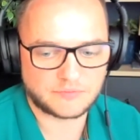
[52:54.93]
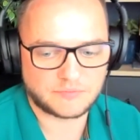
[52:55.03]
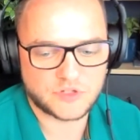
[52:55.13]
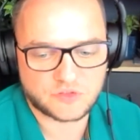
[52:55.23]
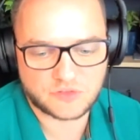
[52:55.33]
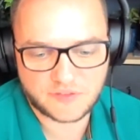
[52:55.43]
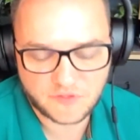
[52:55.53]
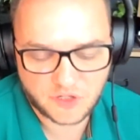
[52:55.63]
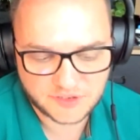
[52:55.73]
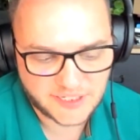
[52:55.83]
just to give
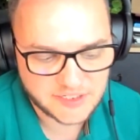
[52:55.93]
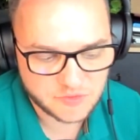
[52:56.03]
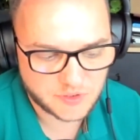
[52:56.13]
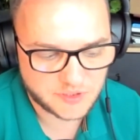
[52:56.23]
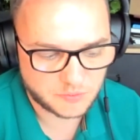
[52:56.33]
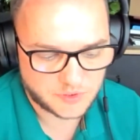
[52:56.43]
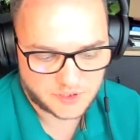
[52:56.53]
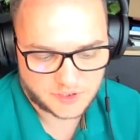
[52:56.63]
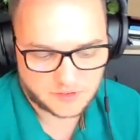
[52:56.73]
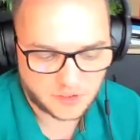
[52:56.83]
context,
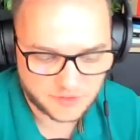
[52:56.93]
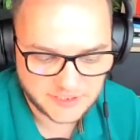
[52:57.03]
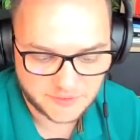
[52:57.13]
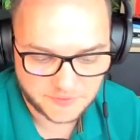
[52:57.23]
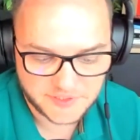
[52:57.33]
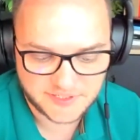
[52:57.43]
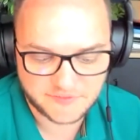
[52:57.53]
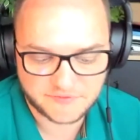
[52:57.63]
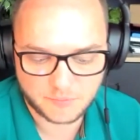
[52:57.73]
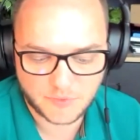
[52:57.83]
we already
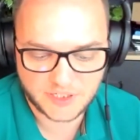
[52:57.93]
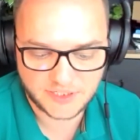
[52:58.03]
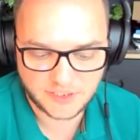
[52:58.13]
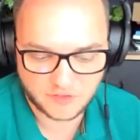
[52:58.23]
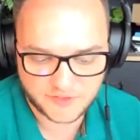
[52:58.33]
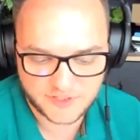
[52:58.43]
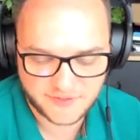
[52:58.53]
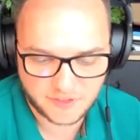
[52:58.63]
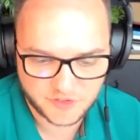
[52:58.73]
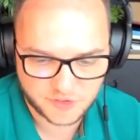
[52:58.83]
received money on this
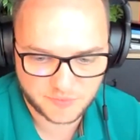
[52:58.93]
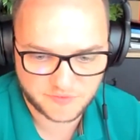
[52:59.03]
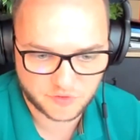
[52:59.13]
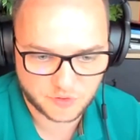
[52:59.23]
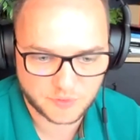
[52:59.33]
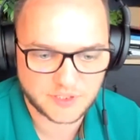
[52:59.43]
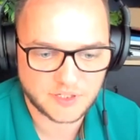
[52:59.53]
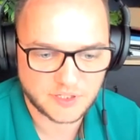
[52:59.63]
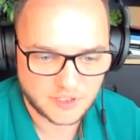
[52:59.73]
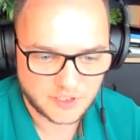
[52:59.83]
valuation before we
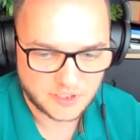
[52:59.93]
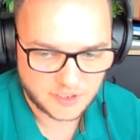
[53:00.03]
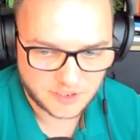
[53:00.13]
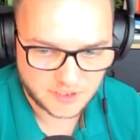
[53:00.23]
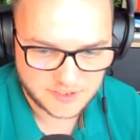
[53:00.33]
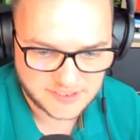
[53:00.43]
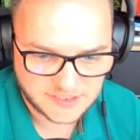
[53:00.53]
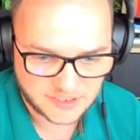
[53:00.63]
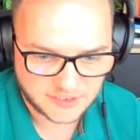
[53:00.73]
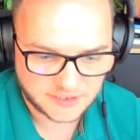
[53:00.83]

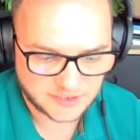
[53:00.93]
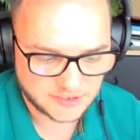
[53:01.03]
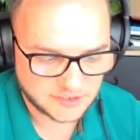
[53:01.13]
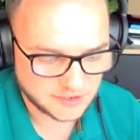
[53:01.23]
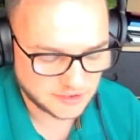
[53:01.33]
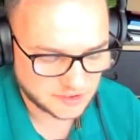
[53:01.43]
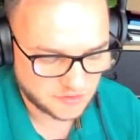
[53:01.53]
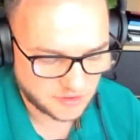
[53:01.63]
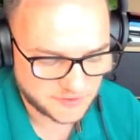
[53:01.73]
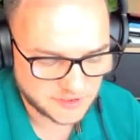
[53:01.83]
started the
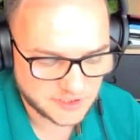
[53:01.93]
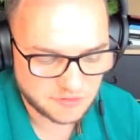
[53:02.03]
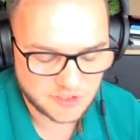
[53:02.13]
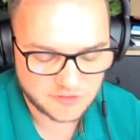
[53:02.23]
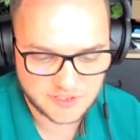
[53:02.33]
crowdfunding round.